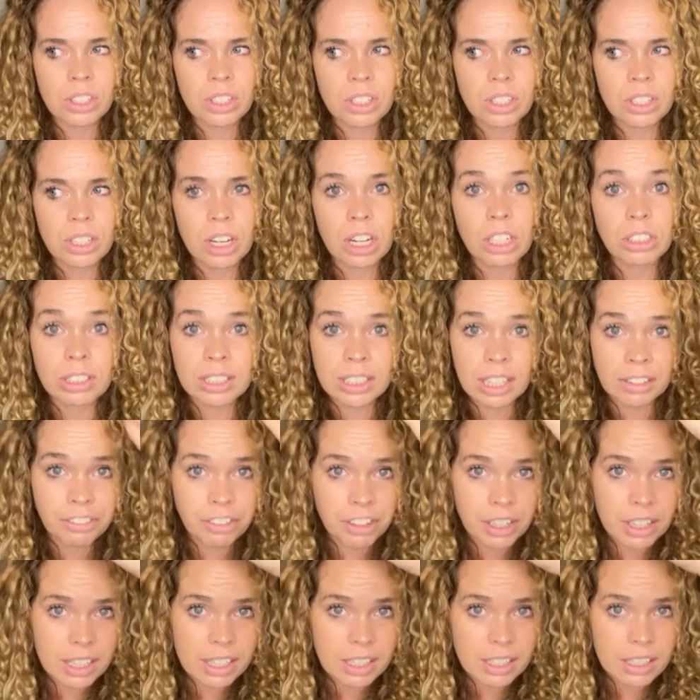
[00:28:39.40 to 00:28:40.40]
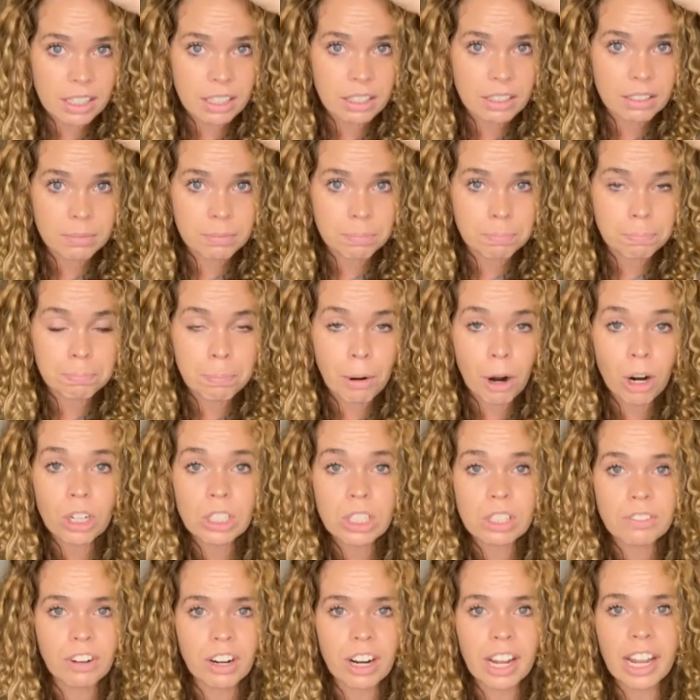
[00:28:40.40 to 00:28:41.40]
or different parts
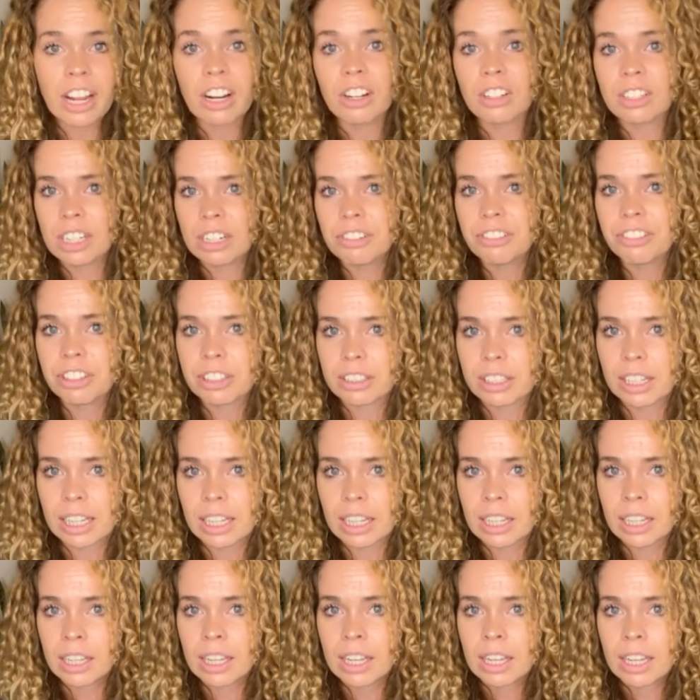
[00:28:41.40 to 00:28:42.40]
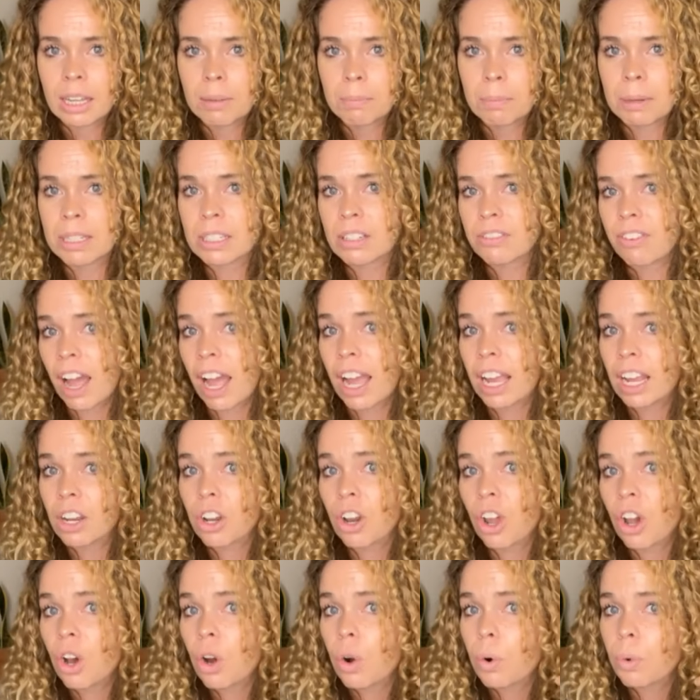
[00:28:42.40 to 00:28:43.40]
of our hair differently, because if I
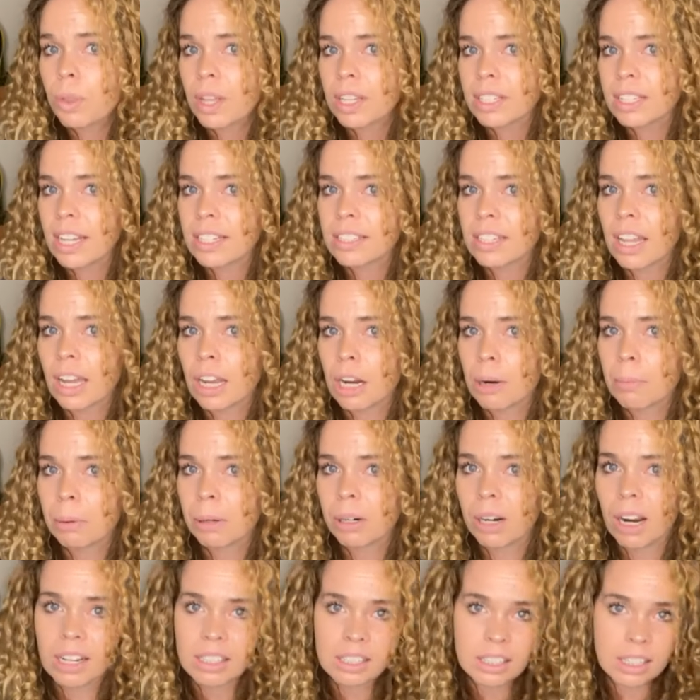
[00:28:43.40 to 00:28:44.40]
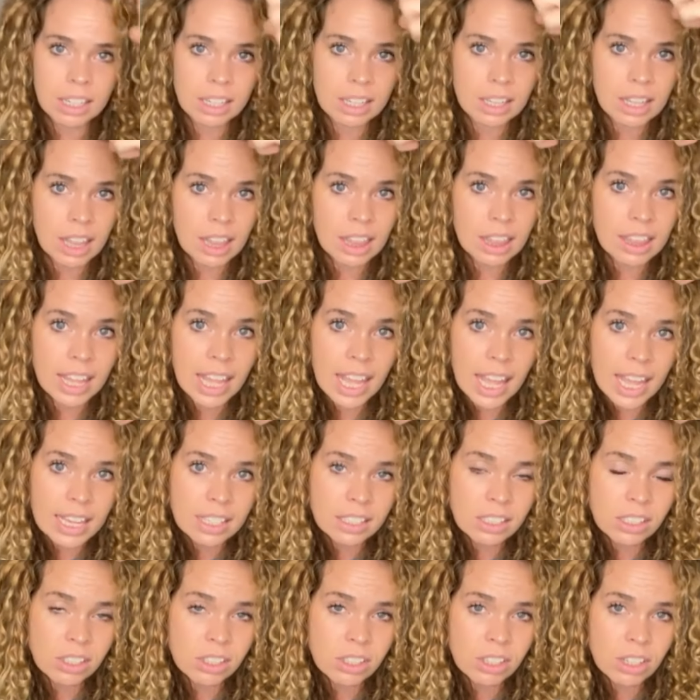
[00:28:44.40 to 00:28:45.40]
know this has higher porosity than
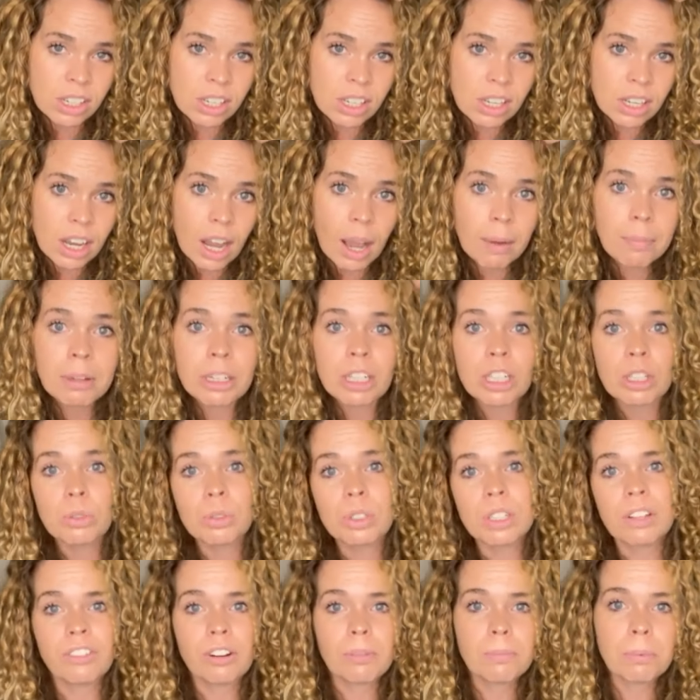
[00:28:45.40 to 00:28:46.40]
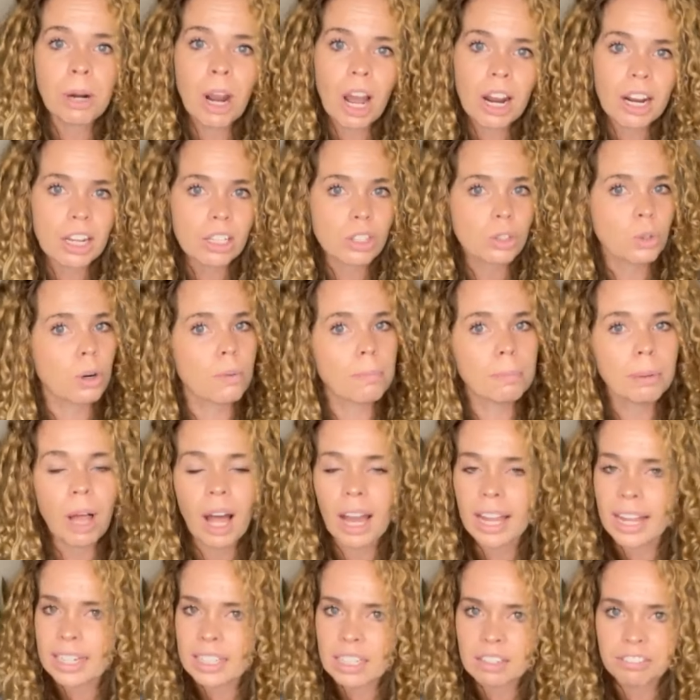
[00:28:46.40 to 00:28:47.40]
this, I'm going to use different products or apply
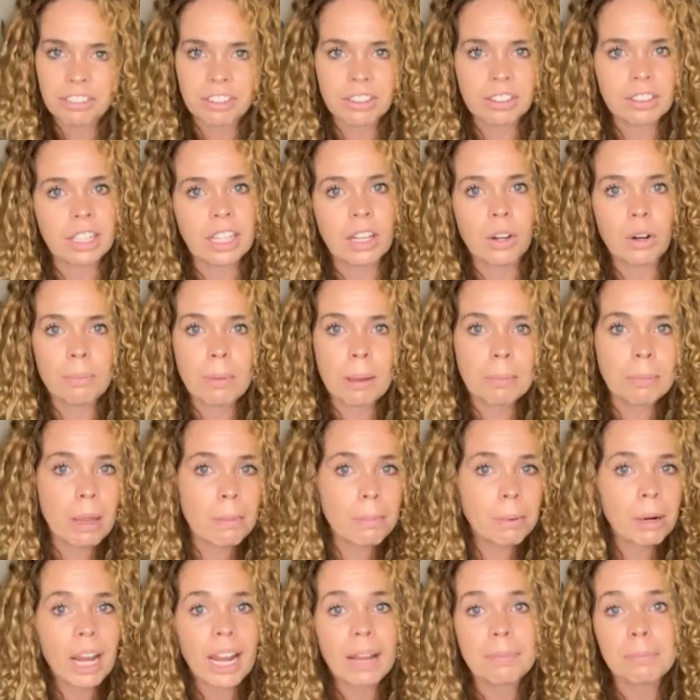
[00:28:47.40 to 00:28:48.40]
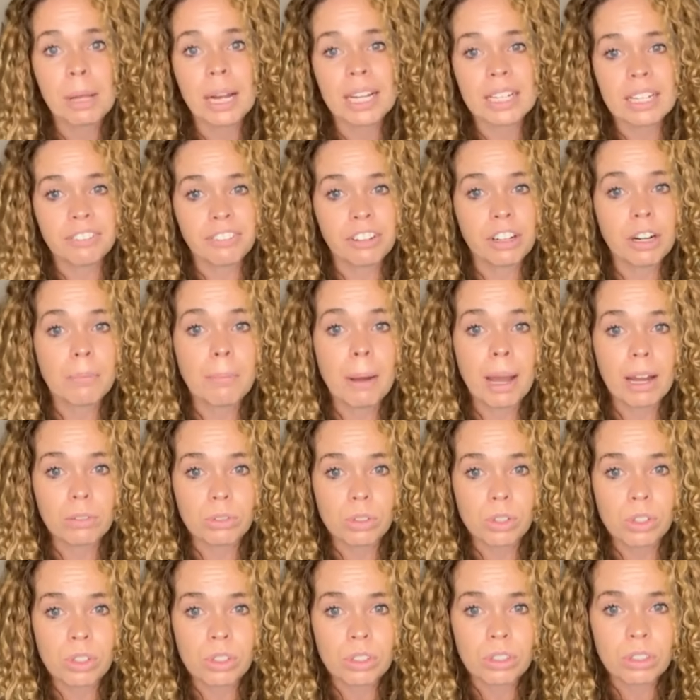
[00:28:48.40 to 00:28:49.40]
it differently, or maybe apply different
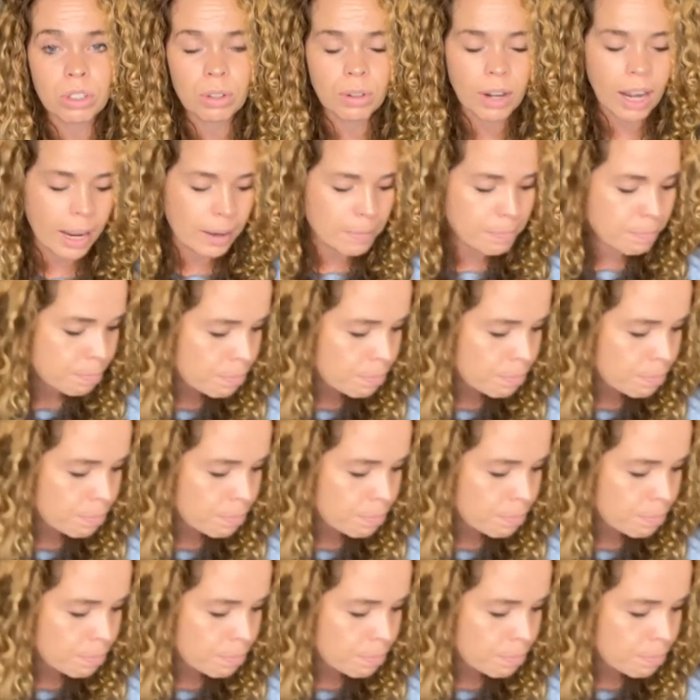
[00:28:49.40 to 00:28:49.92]
amounts, okay?